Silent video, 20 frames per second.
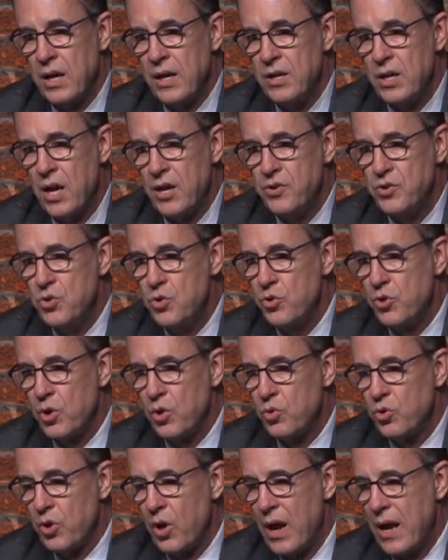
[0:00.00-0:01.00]
I knew
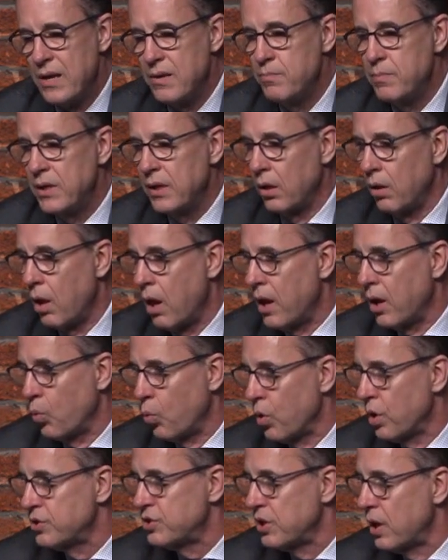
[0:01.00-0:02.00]
there hadn't been a lot of
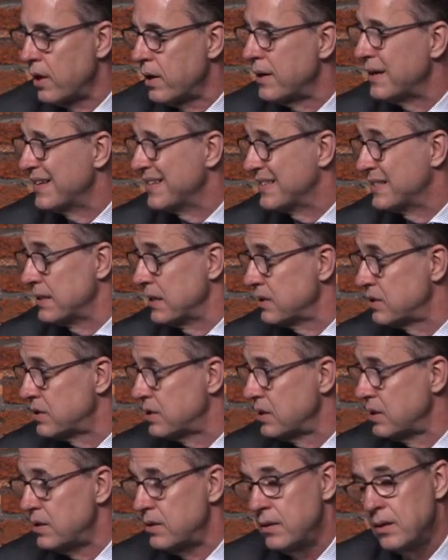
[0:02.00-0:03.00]
work done on it since
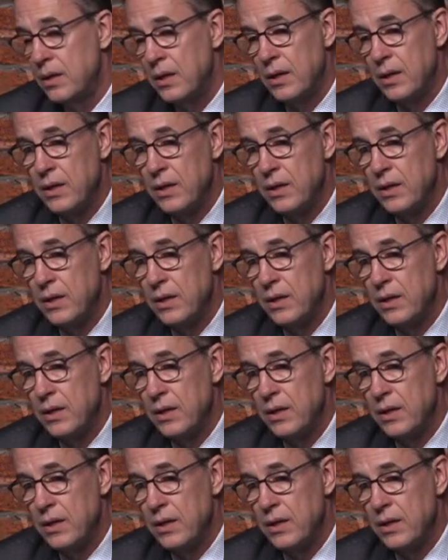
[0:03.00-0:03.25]
then.